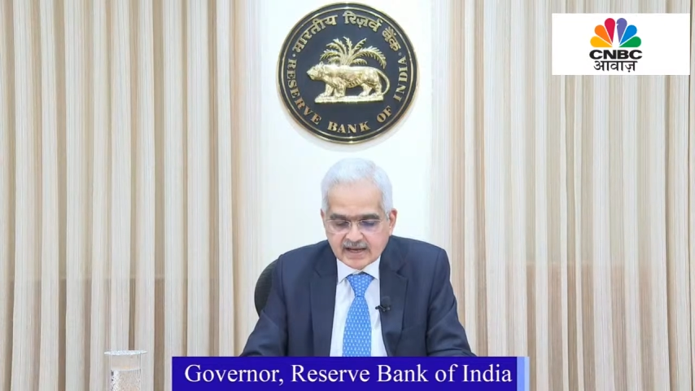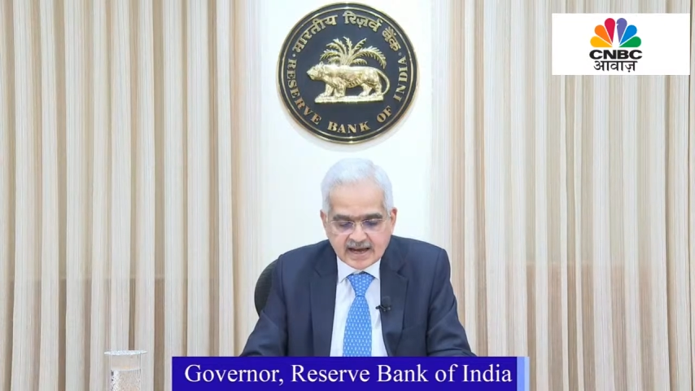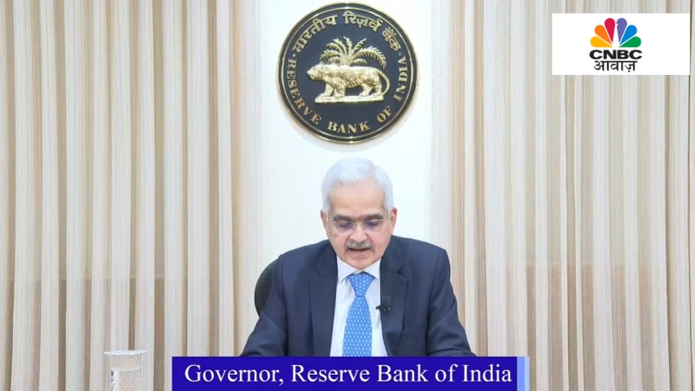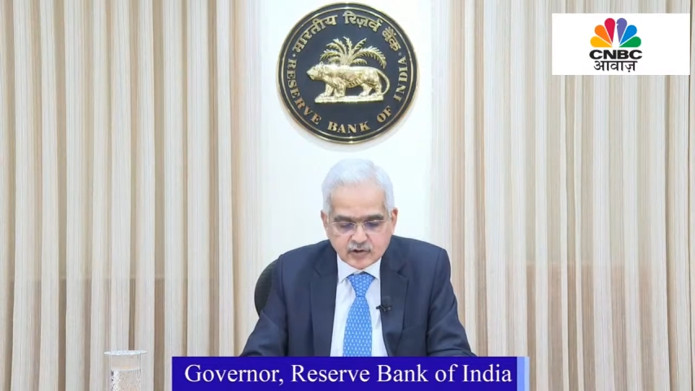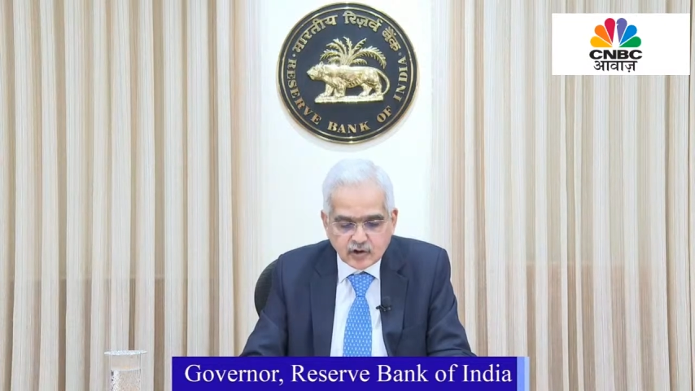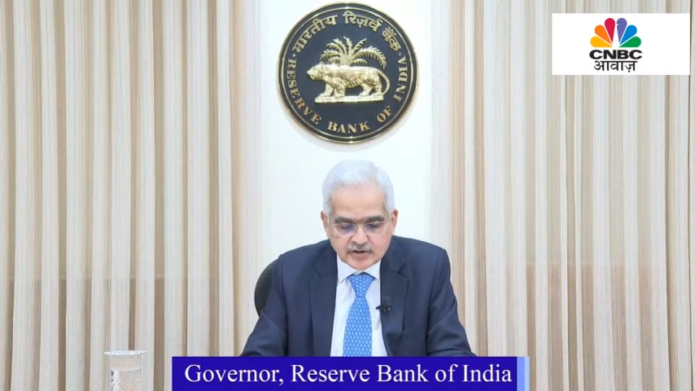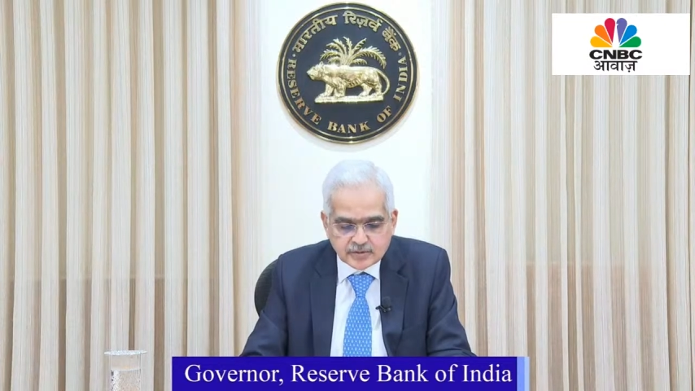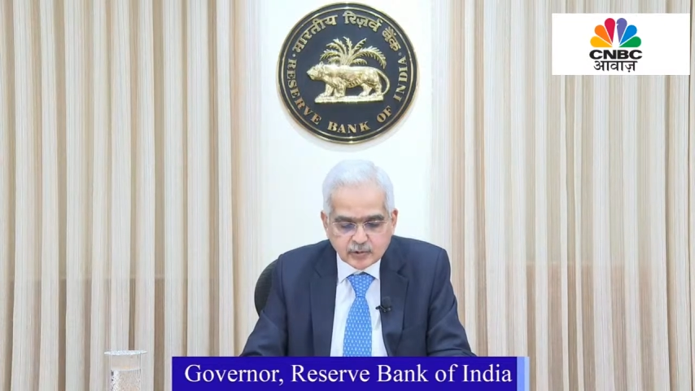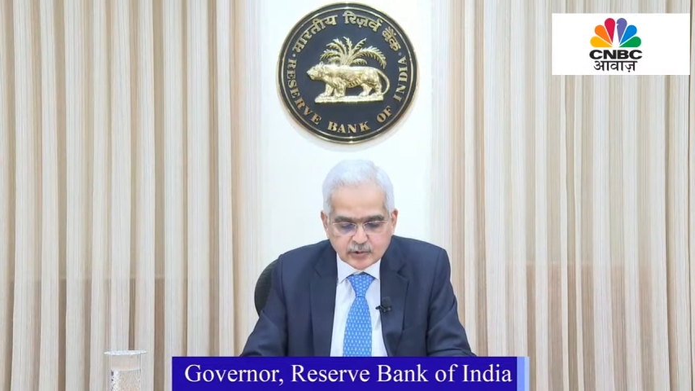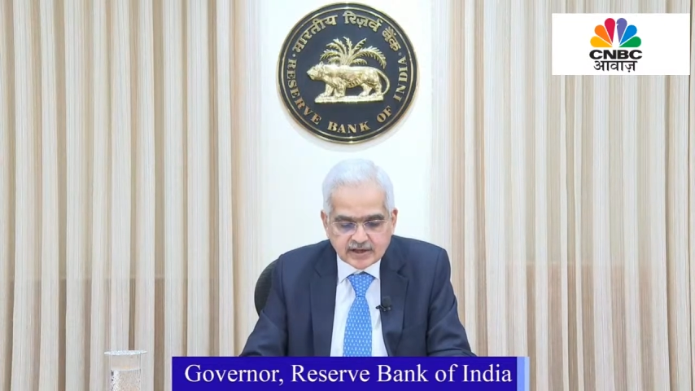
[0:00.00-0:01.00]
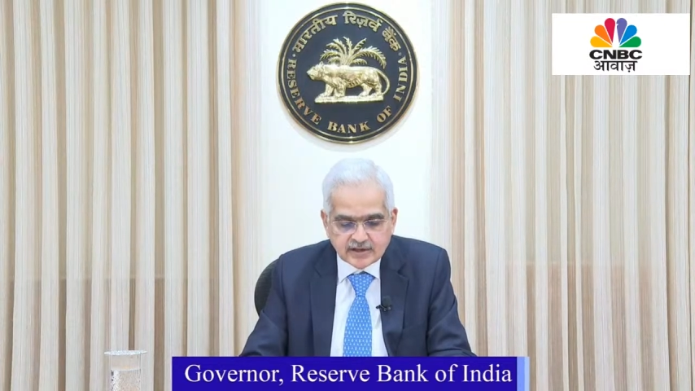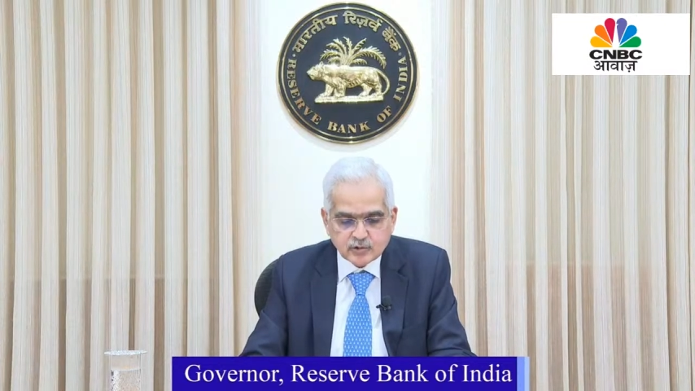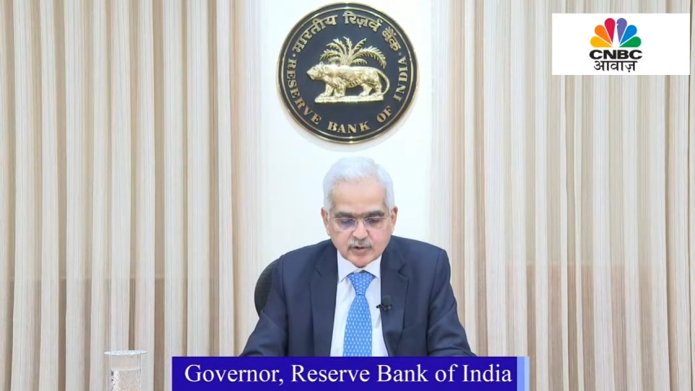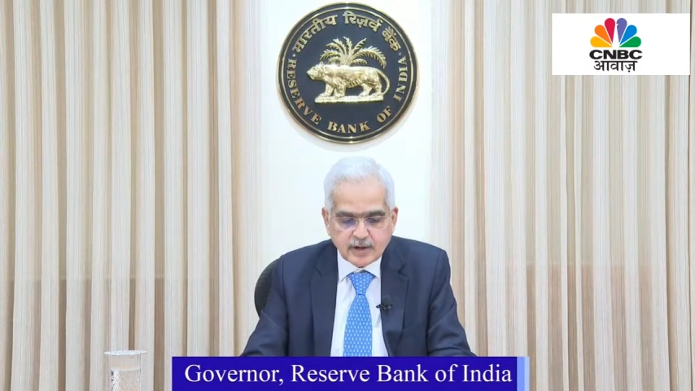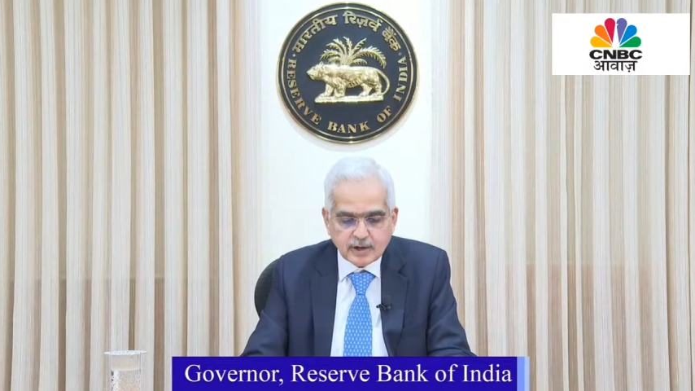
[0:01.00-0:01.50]
and contributed to
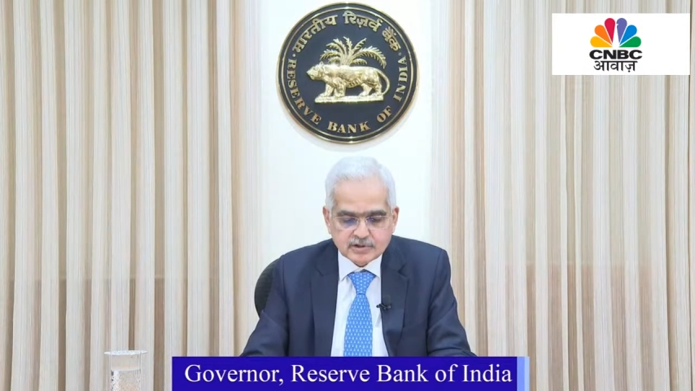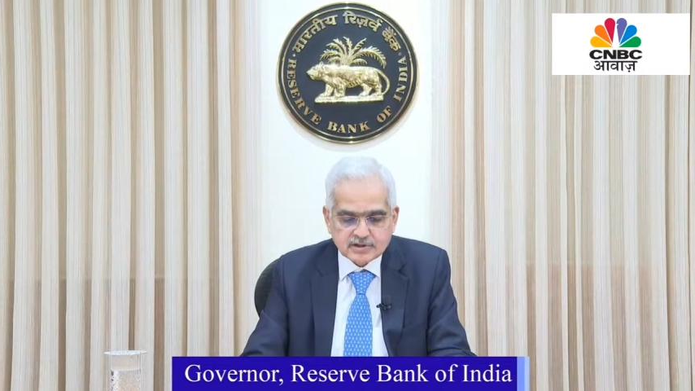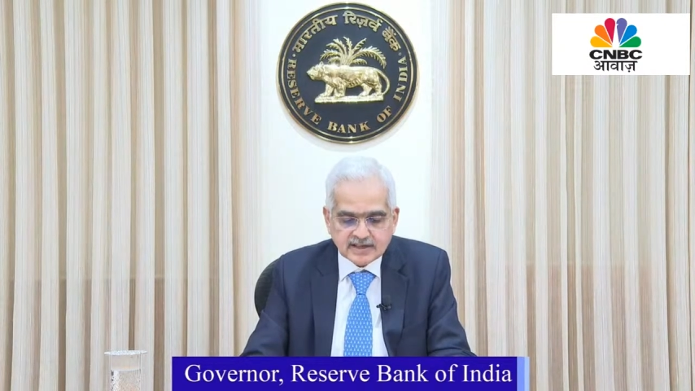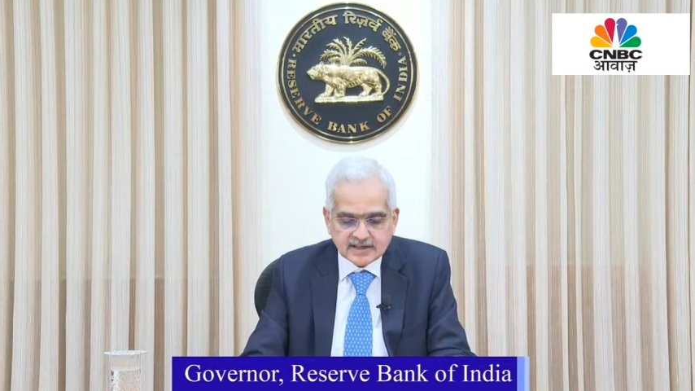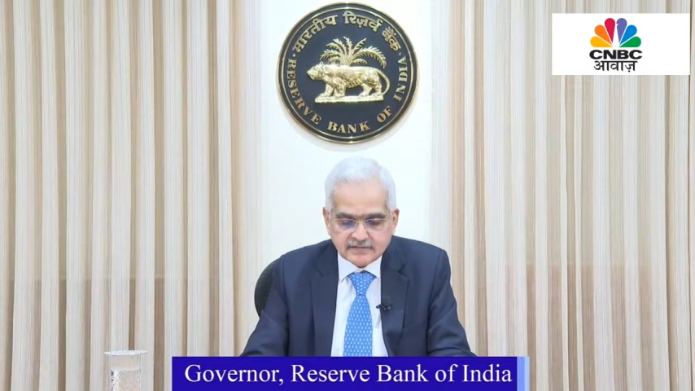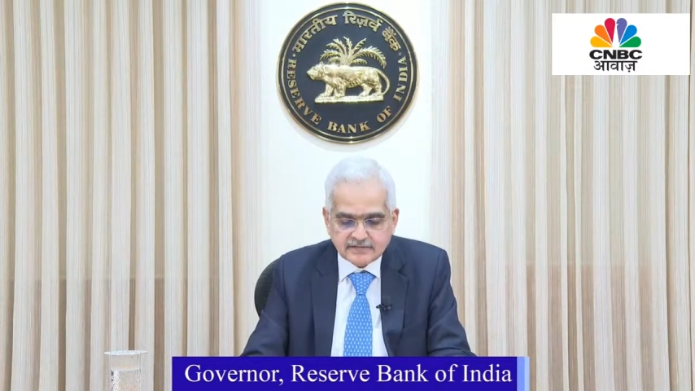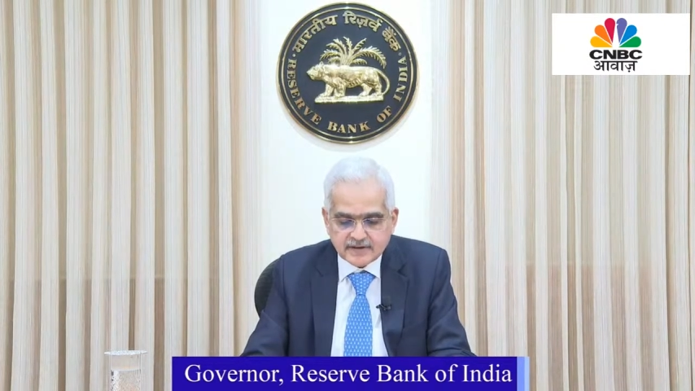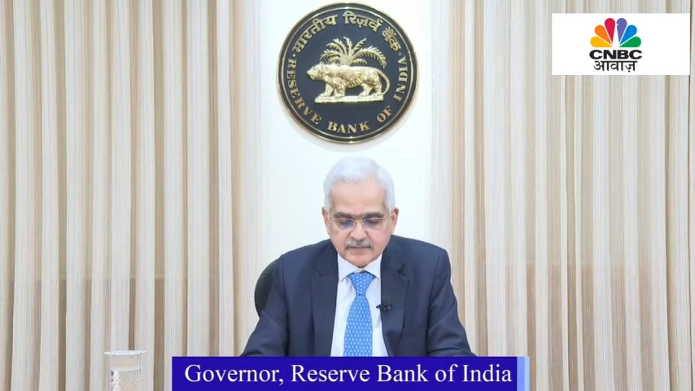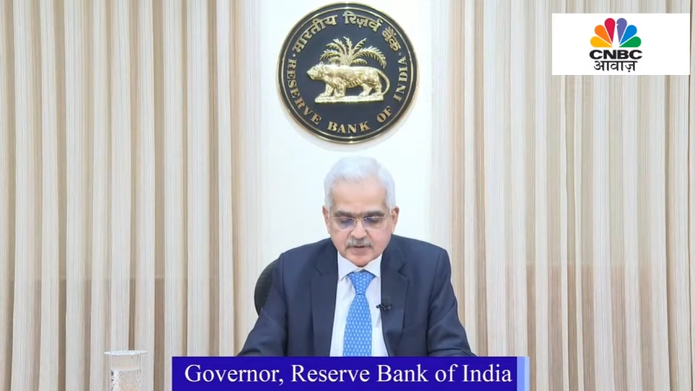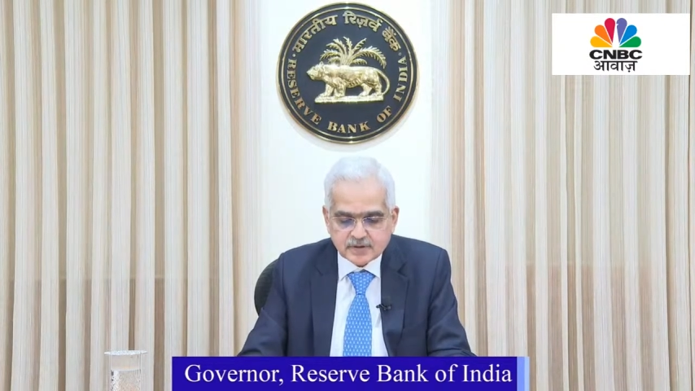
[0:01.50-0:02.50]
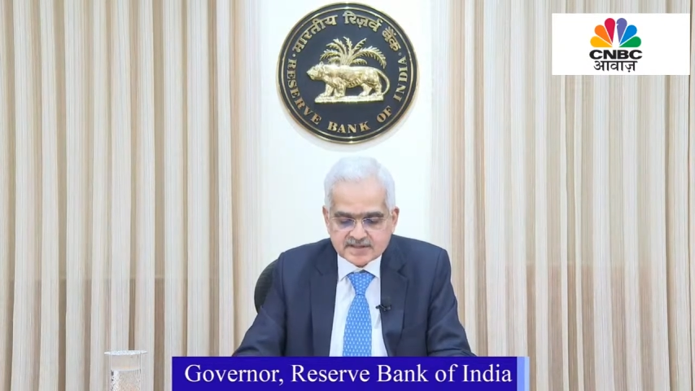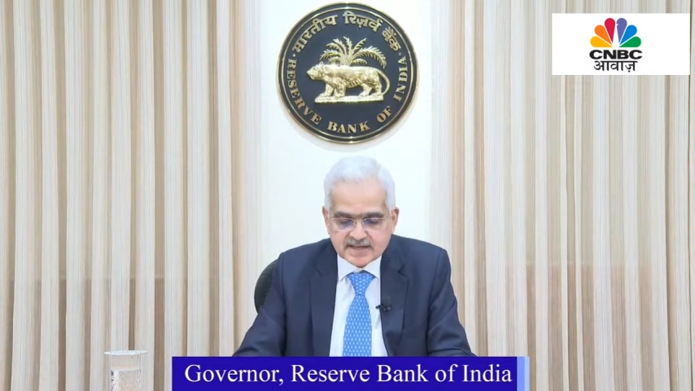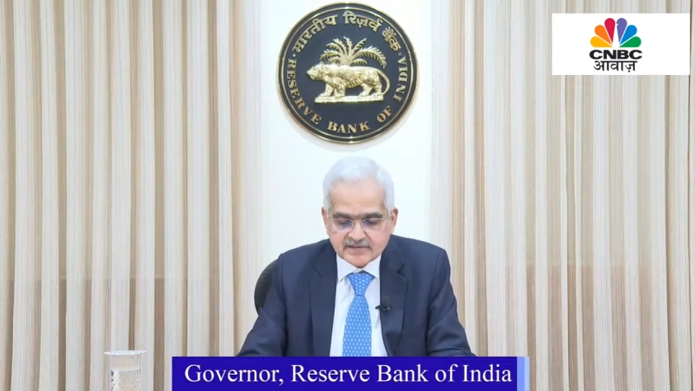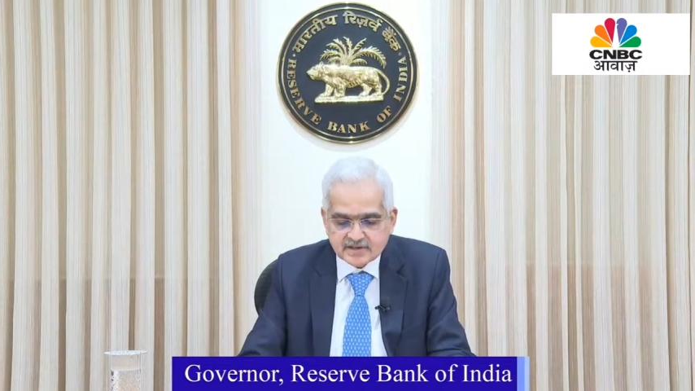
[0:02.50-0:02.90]
about 35%